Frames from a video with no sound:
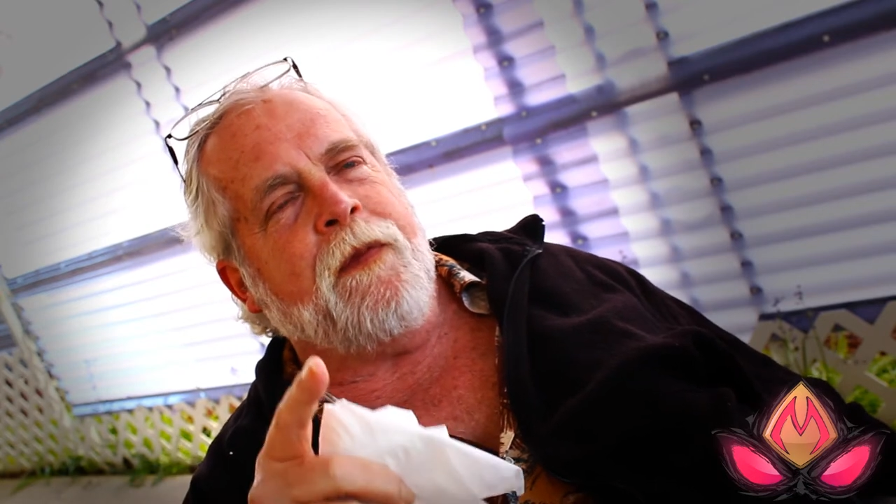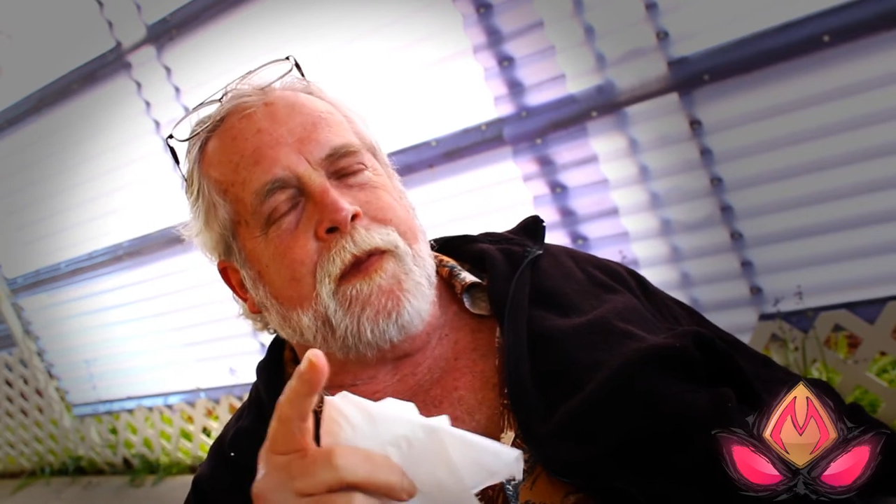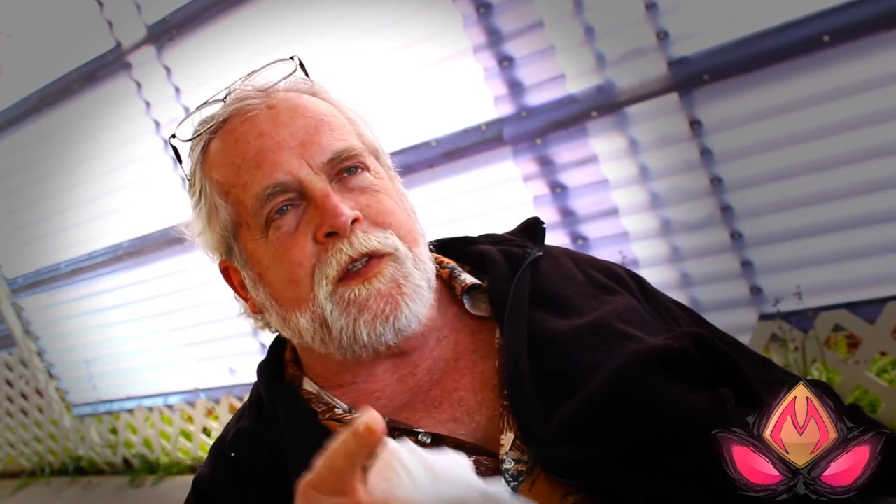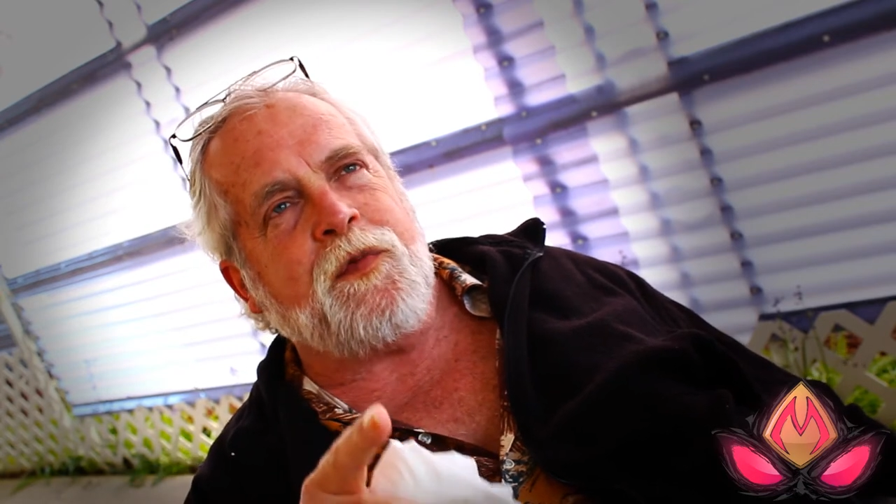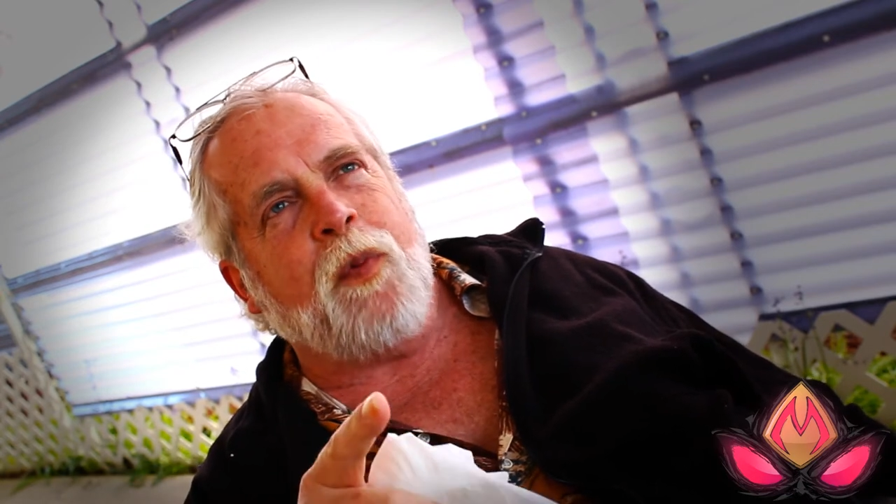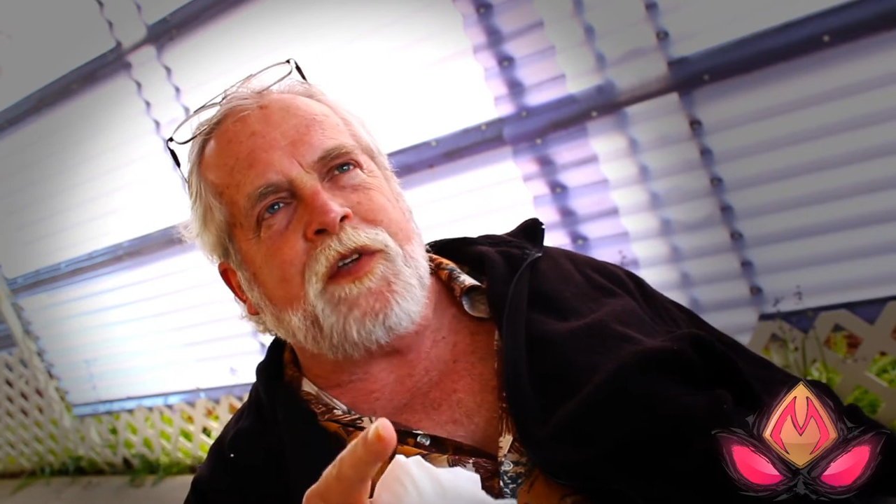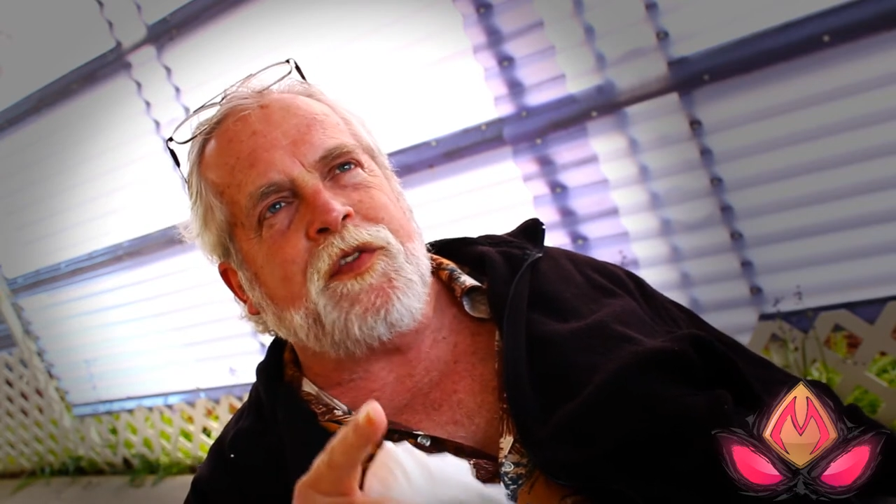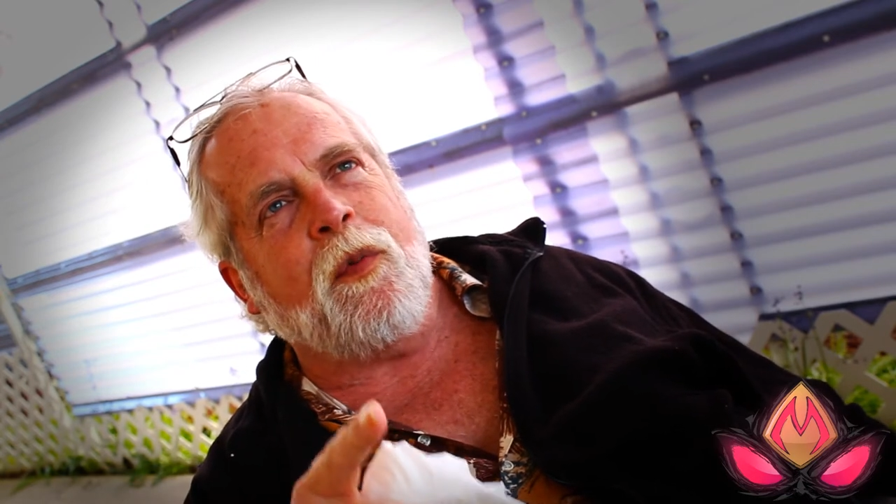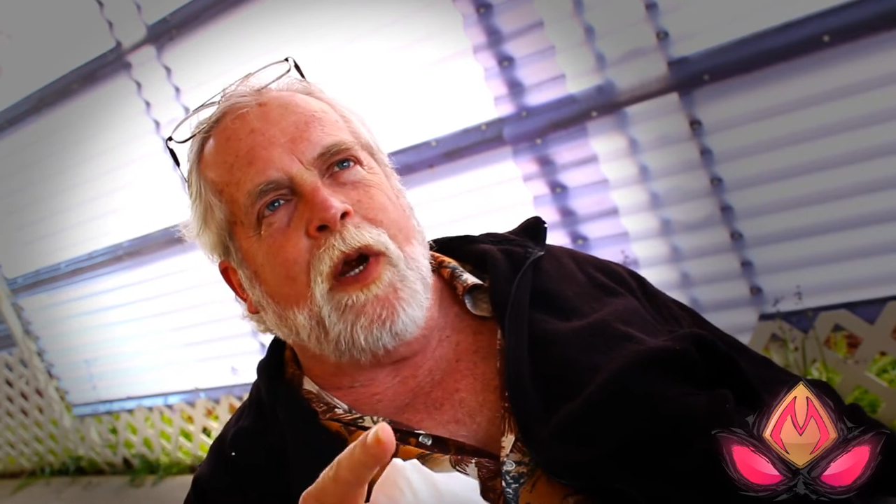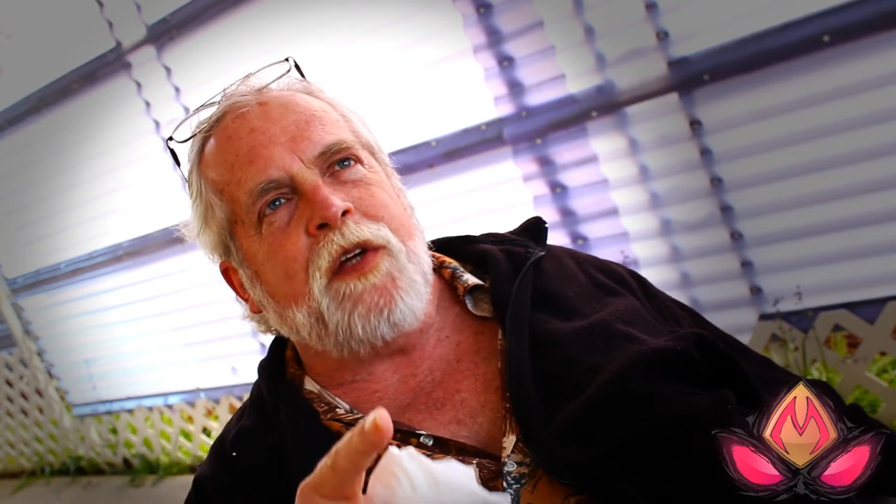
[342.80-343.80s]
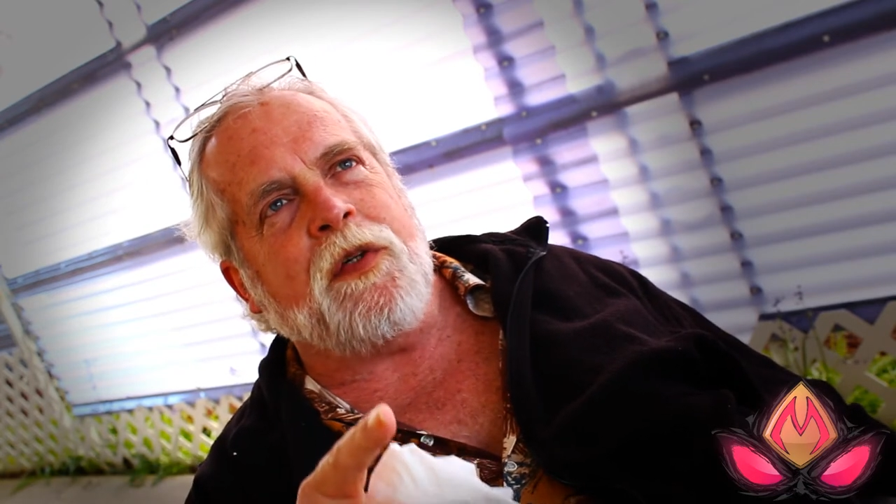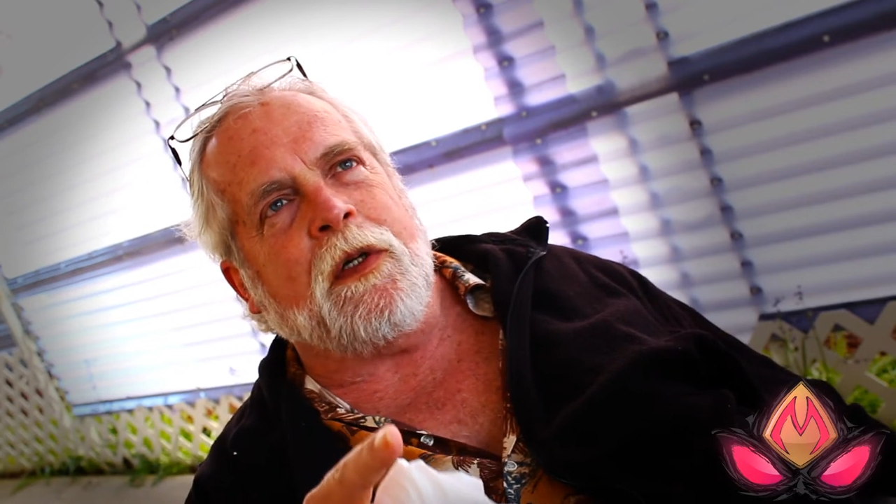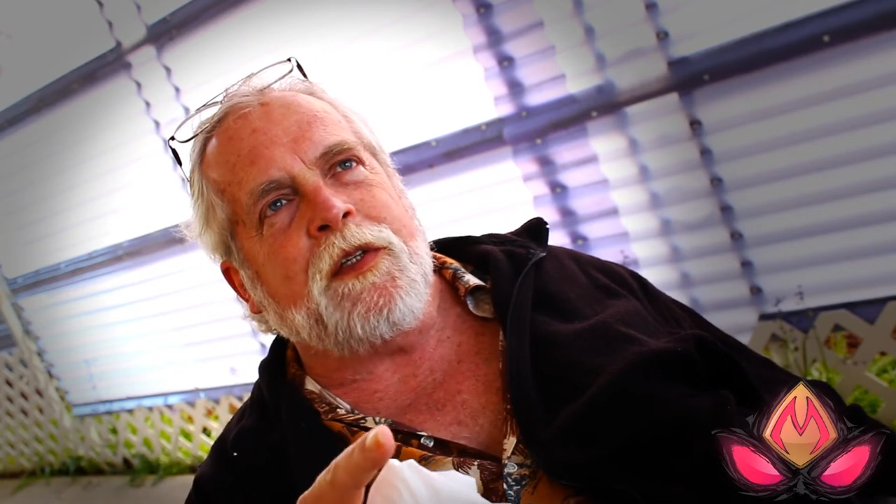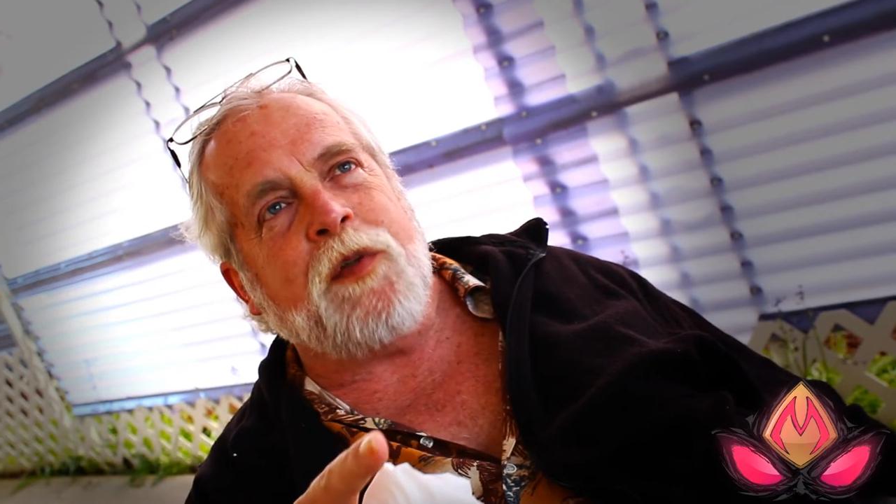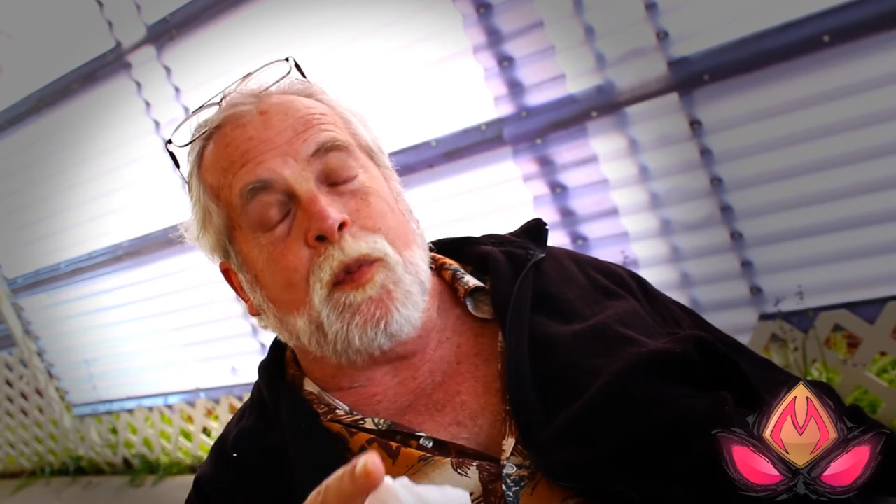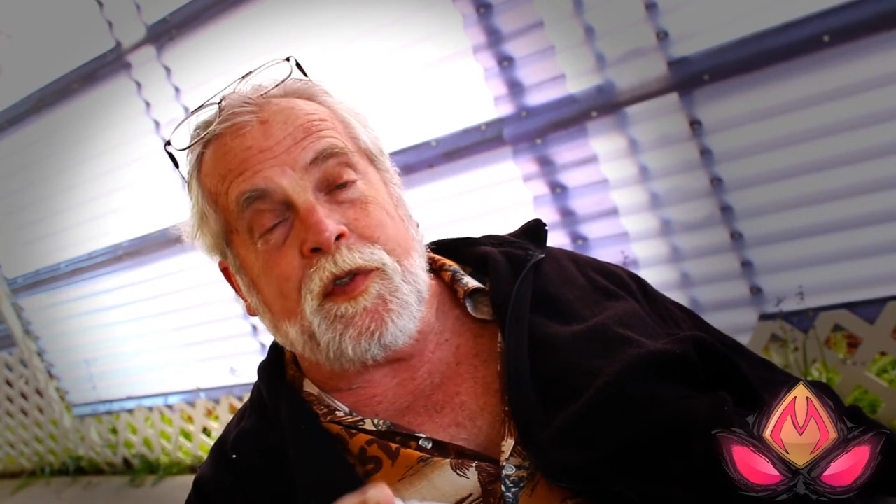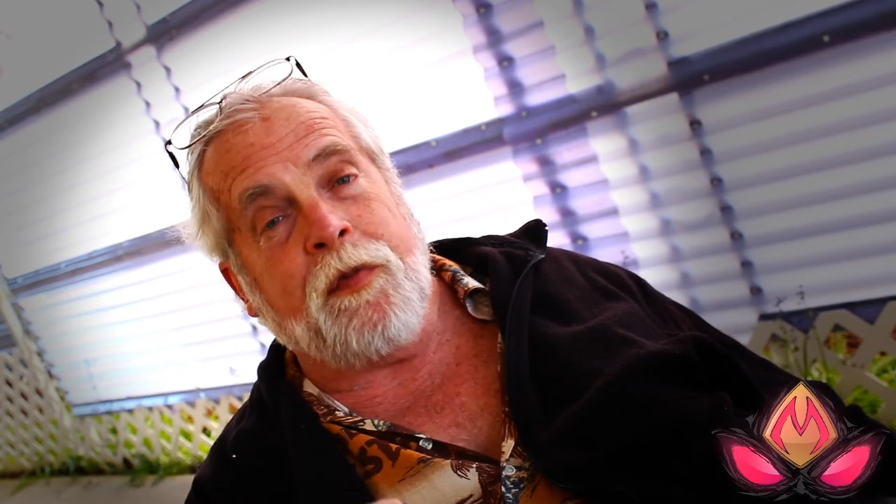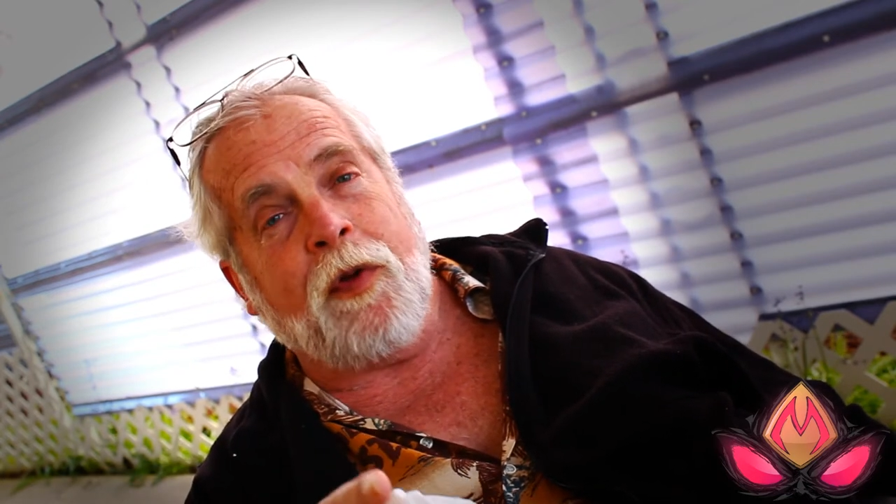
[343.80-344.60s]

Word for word: this restoration because it was a